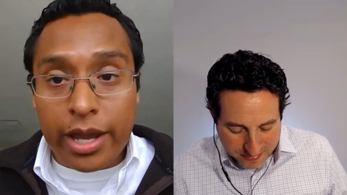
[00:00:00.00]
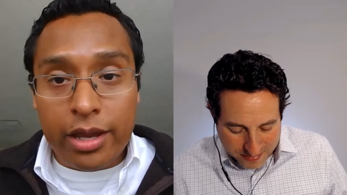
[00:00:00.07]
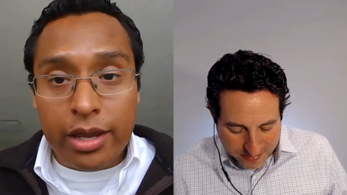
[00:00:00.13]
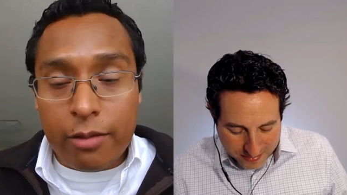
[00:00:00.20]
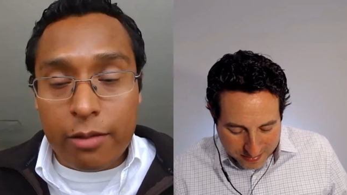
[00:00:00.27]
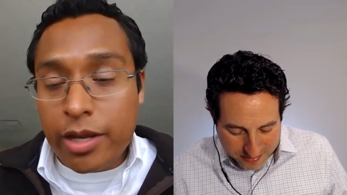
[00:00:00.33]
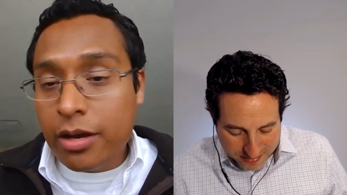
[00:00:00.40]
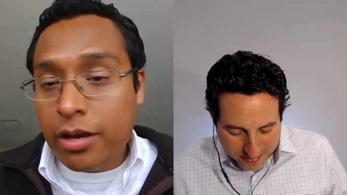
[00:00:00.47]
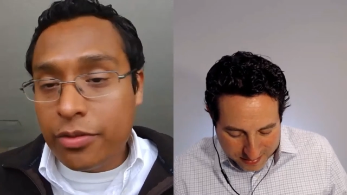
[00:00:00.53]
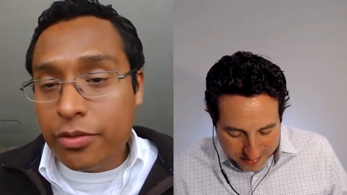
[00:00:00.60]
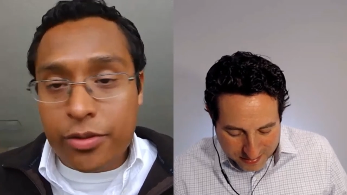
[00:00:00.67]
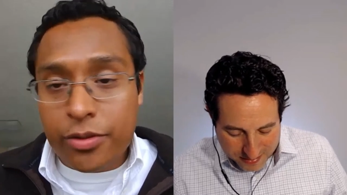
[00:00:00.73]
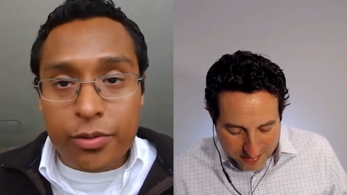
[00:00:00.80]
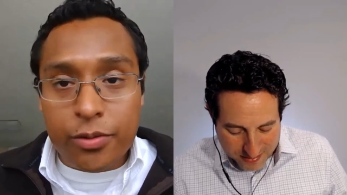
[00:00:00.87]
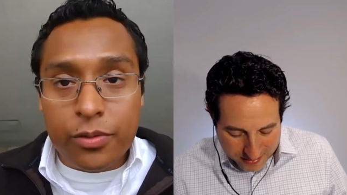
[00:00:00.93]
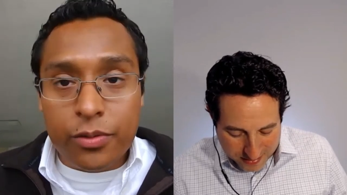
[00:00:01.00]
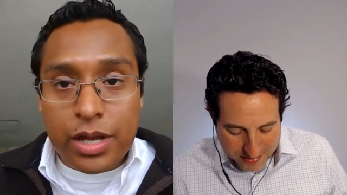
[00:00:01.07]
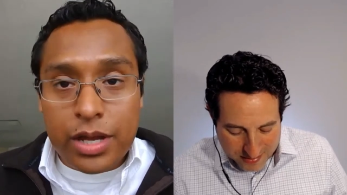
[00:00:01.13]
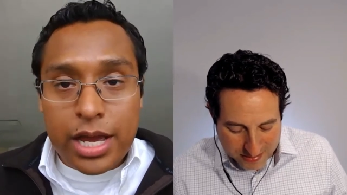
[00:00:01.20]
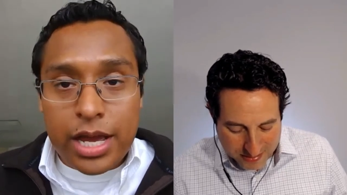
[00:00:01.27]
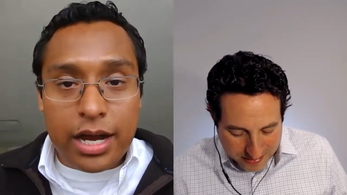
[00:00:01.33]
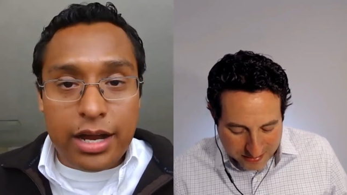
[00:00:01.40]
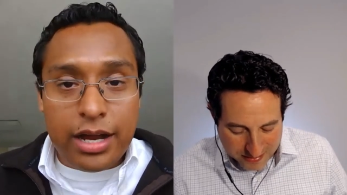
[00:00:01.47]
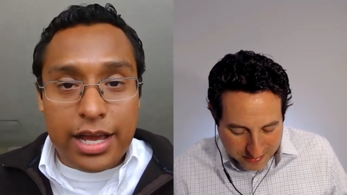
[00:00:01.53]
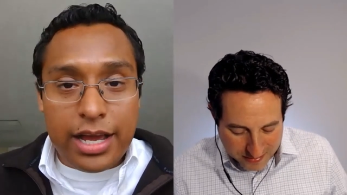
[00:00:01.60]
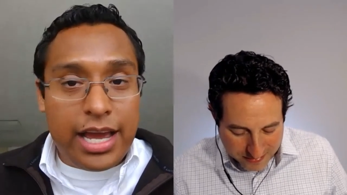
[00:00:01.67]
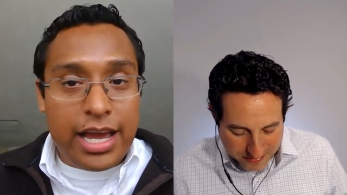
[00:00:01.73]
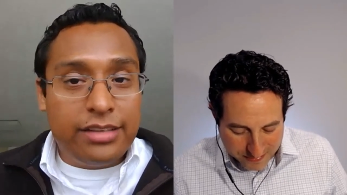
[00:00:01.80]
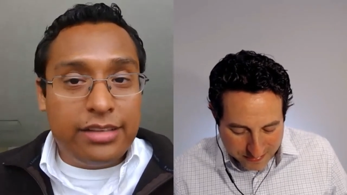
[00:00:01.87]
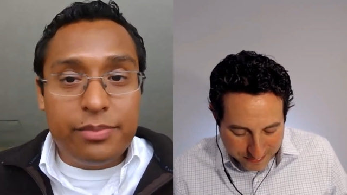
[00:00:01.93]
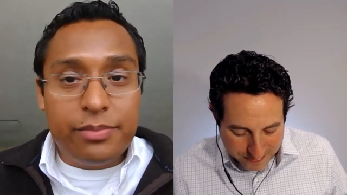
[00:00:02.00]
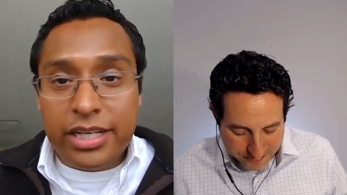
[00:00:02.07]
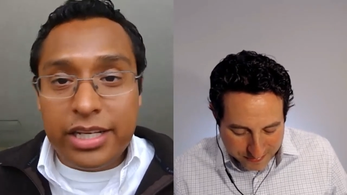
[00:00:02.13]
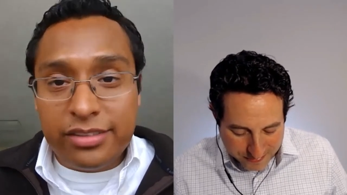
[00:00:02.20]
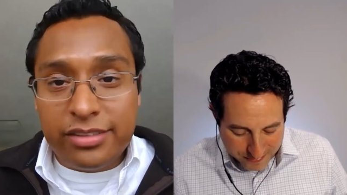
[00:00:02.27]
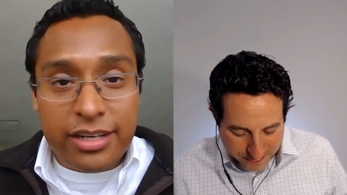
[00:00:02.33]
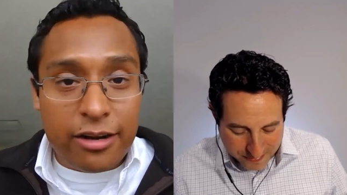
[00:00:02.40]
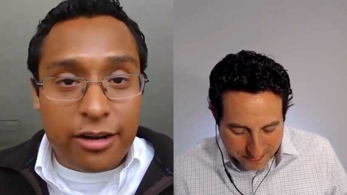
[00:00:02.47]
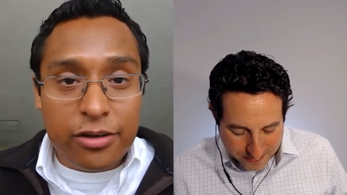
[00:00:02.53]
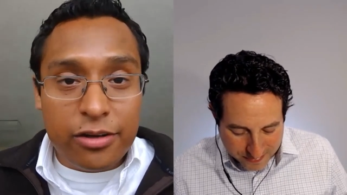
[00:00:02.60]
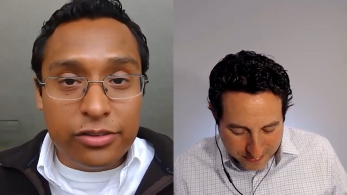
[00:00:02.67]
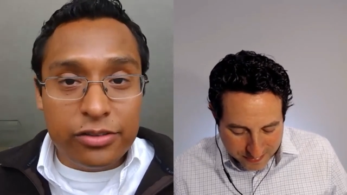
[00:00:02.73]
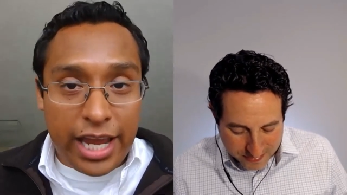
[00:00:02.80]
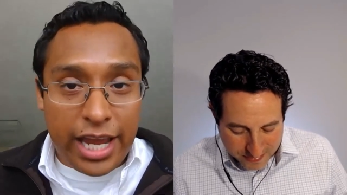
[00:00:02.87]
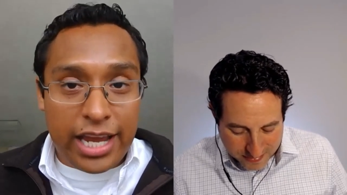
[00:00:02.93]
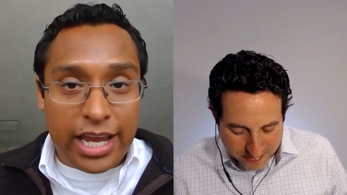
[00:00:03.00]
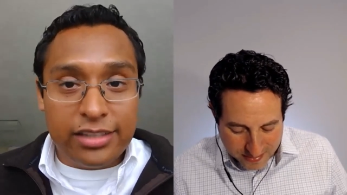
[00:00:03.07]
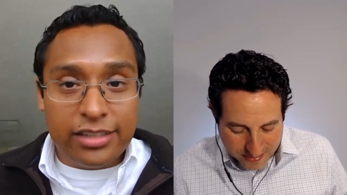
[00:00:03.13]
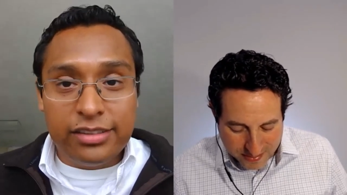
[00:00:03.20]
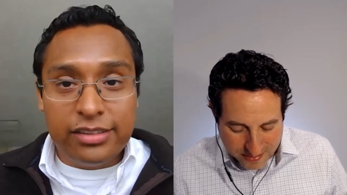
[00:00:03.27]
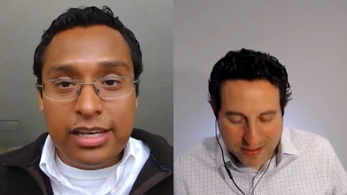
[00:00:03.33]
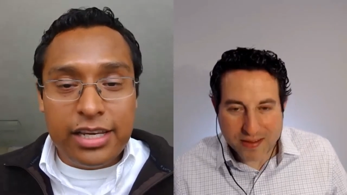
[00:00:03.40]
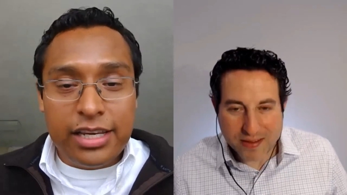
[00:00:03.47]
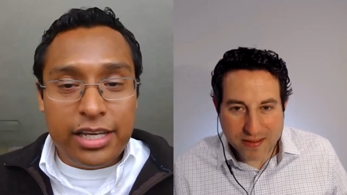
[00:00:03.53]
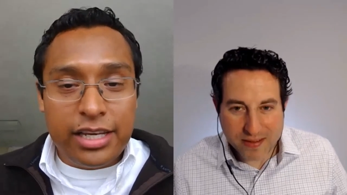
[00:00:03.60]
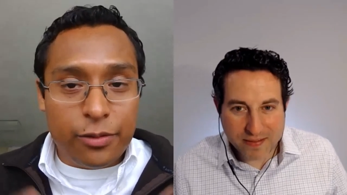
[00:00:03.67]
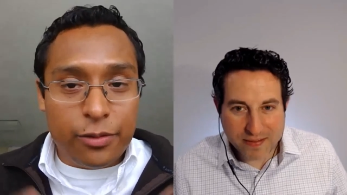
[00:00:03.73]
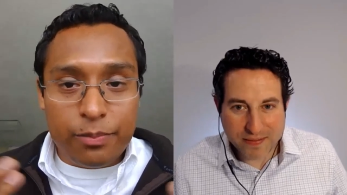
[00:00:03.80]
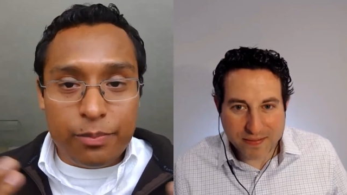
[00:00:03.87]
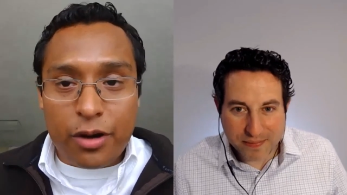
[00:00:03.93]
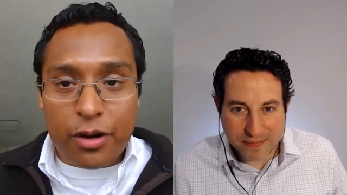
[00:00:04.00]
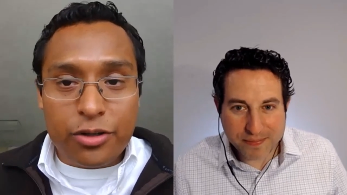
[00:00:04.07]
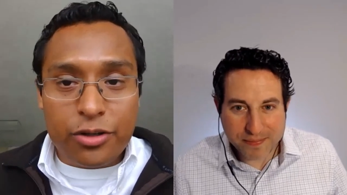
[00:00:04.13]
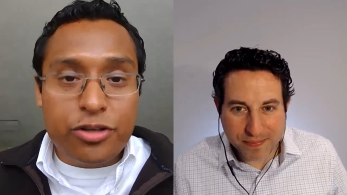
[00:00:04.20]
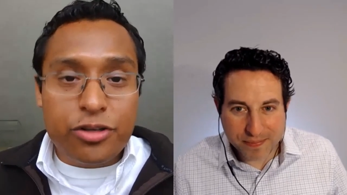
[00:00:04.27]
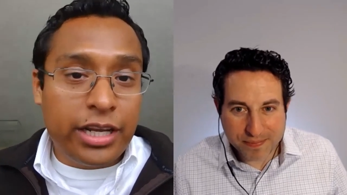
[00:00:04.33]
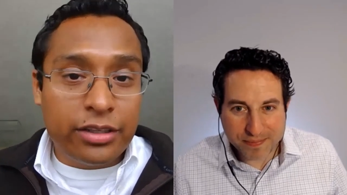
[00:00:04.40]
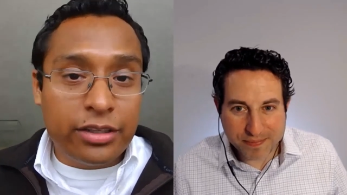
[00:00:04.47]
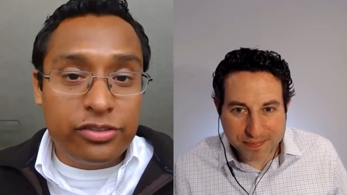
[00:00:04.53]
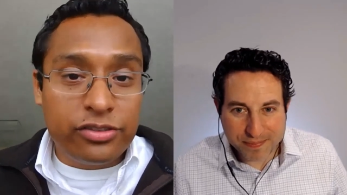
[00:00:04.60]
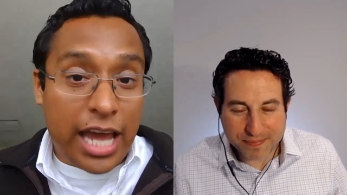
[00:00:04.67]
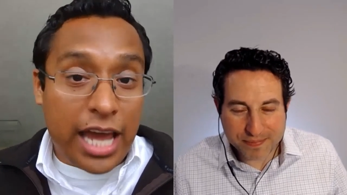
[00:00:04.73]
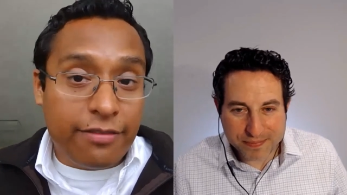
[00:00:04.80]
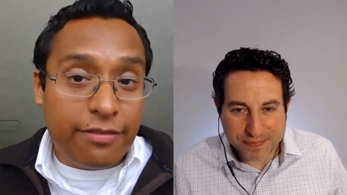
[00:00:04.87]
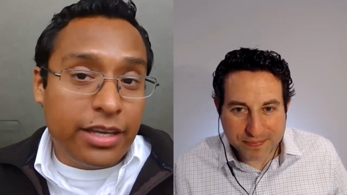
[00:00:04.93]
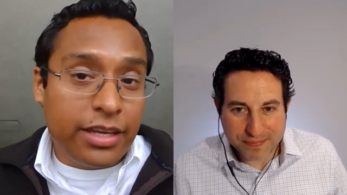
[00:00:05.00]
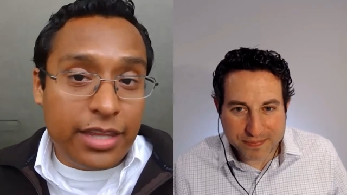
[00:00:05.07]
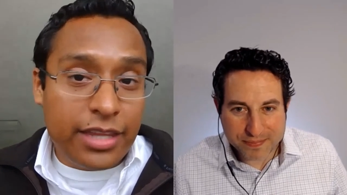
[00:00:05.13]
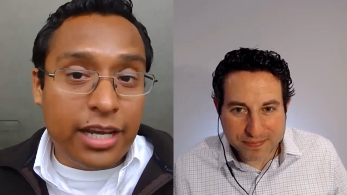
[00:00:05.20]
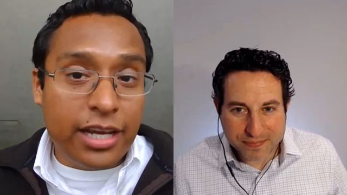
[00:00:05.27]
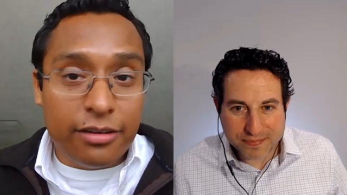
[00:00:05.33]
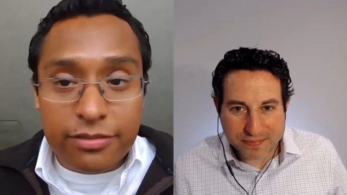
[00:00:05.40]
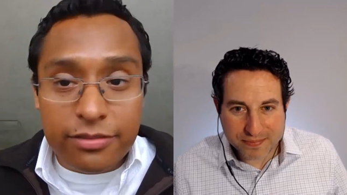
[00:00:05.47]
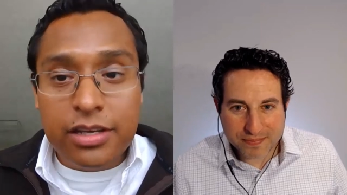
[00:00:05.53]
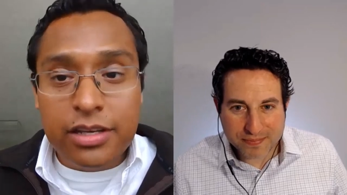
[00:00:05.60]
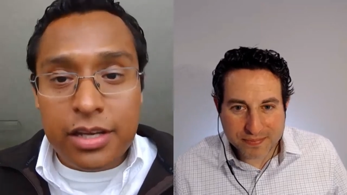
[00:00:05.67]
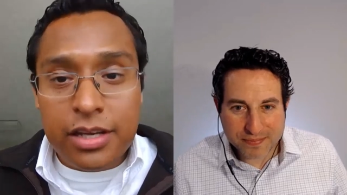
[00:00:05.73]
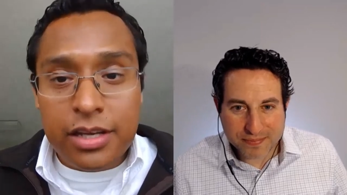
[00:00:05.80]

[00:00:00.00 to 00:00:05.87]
Speaker 1: way. And we go through uh, as many scenarios as you know our training staff can think of.